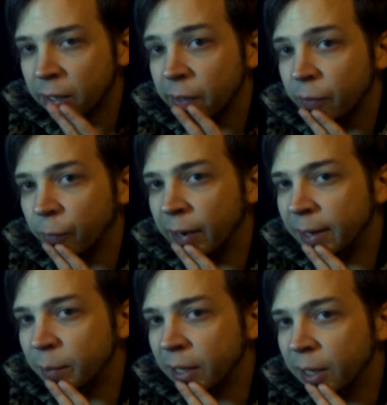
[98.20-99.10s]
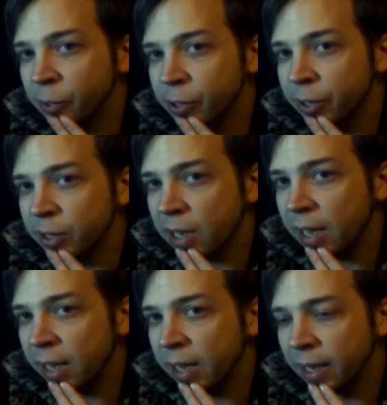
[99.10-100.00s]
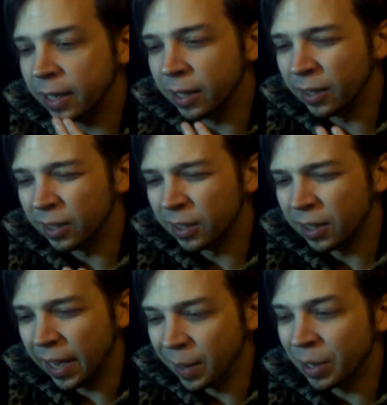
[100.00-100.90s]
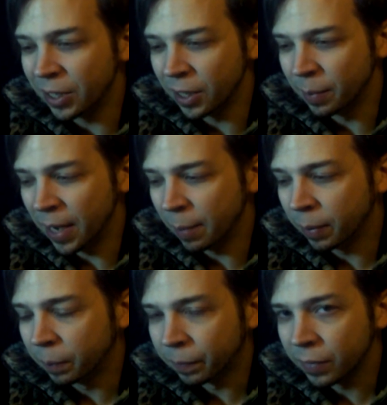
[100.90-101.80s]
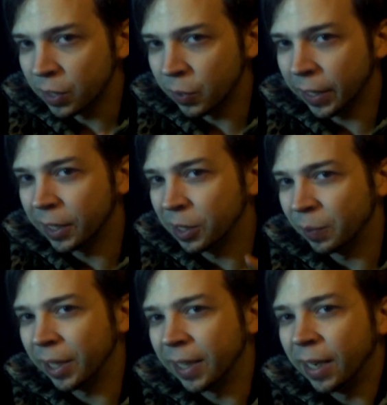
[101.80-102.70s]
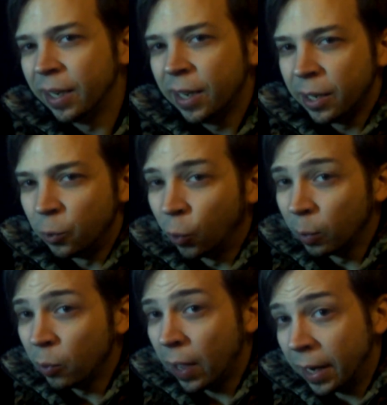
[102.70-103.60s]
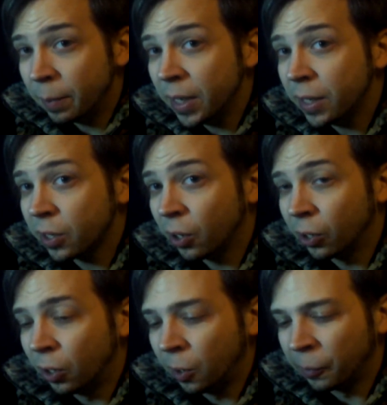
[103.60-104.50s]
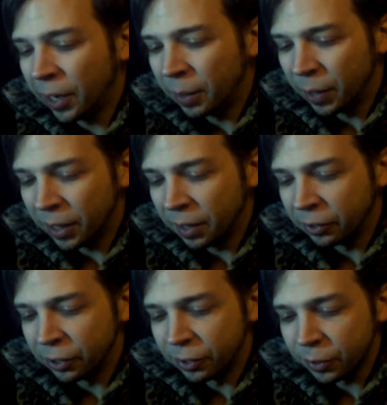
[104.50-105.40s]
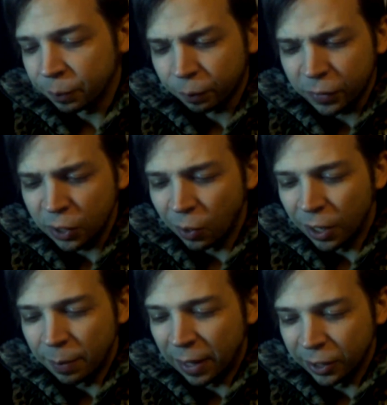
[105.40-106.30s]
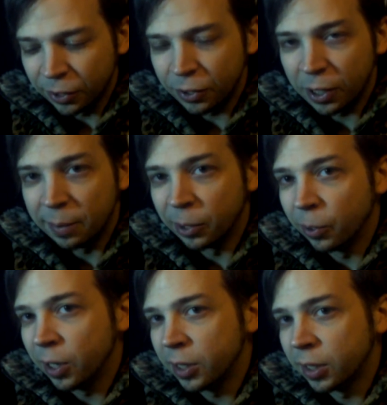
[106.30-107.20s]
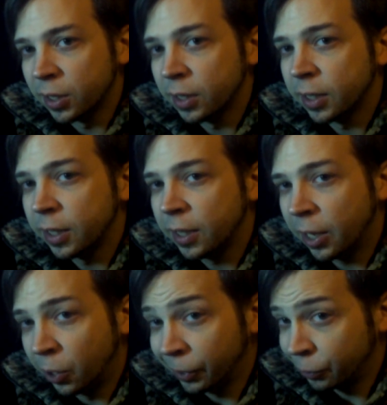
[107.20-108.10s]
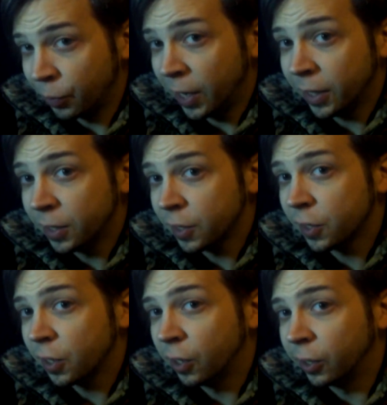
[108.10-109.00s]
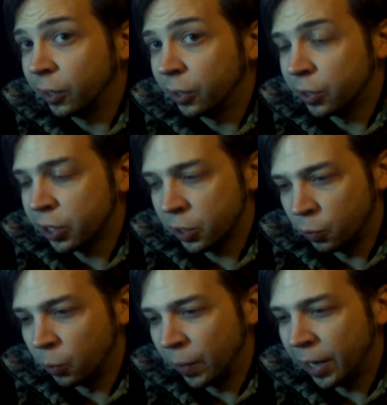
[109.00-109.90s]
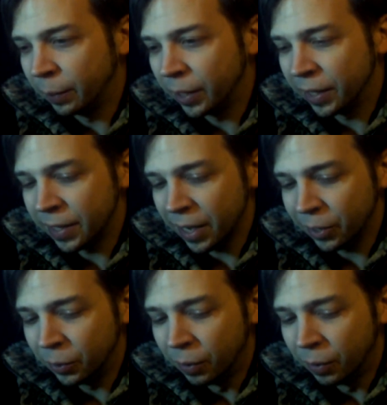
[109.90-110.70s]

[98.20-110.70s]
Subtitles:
random encounters and enemies on the map. So I can explain that. Normal enemies are all random encounters. So all the monsters you come across that aren't dragons are just will randomly attack you,